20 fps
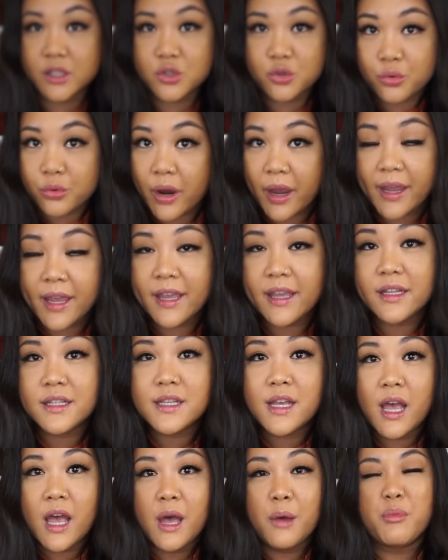try
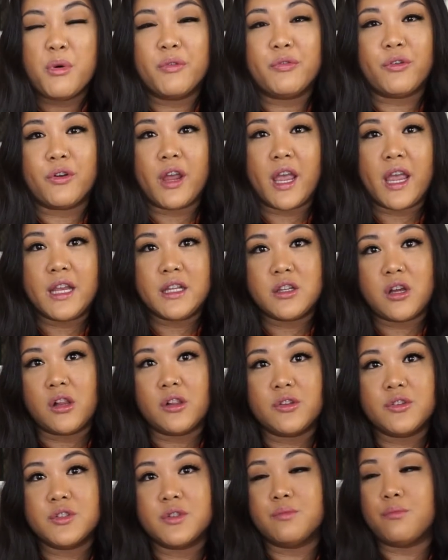it. But for
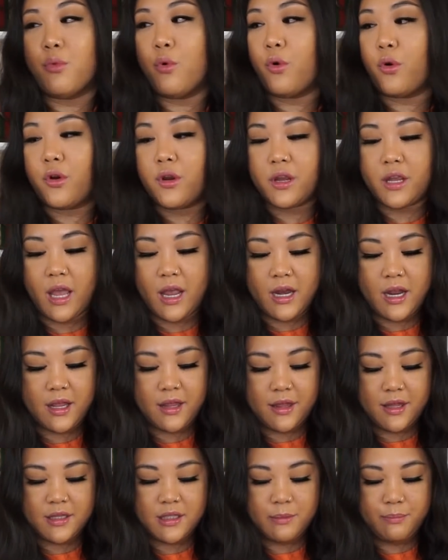$8 more,
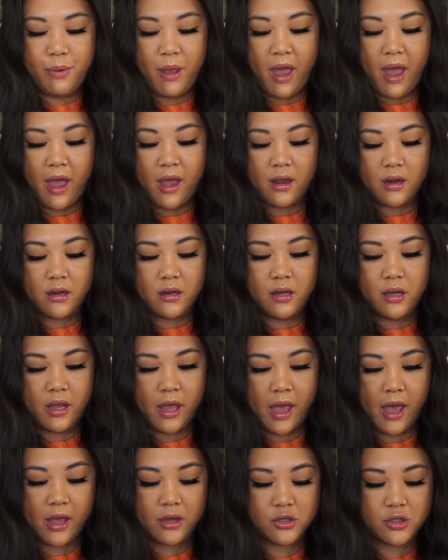getting this pack
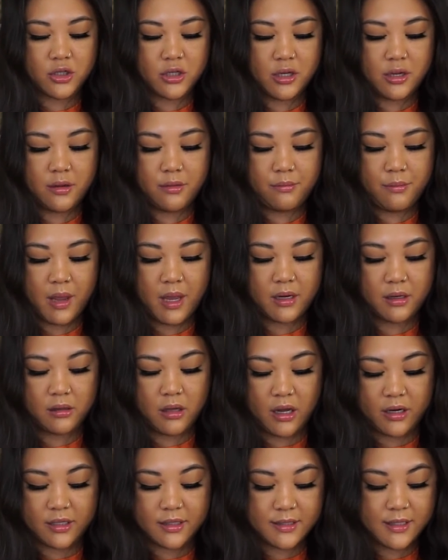actually made a
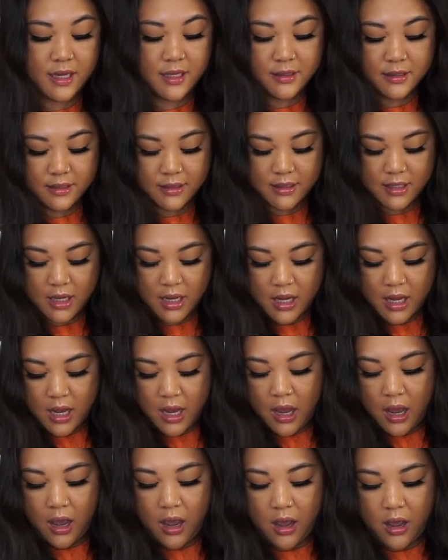lot of sense.
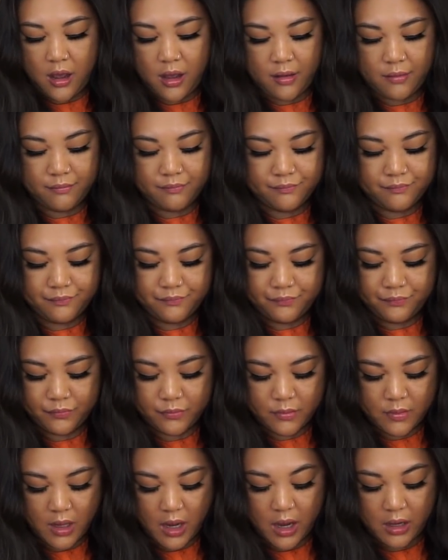I
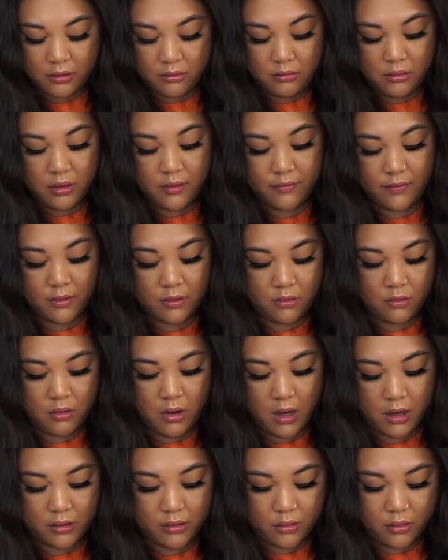don't even know
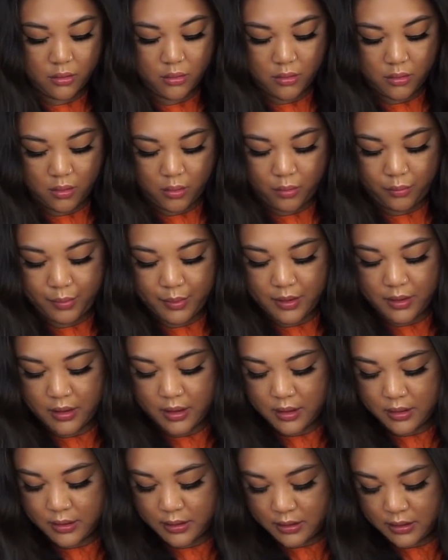how to open
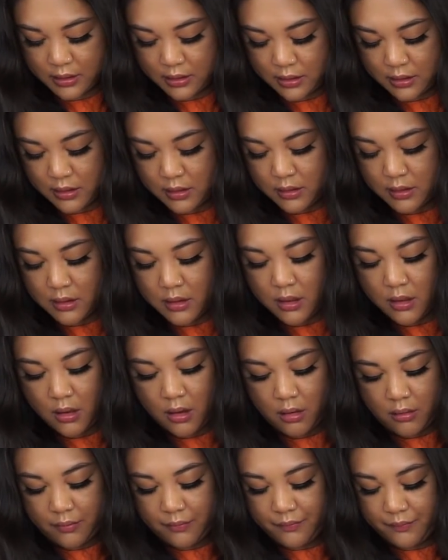this.
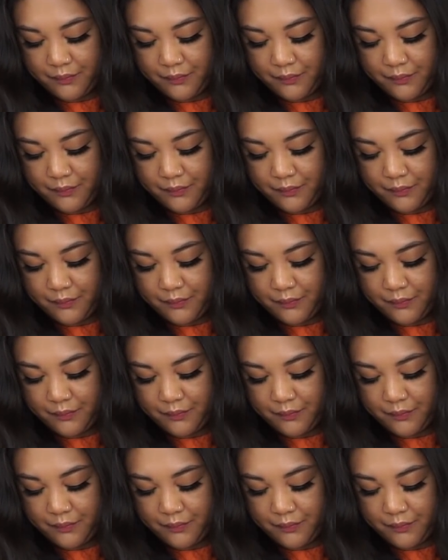Oh.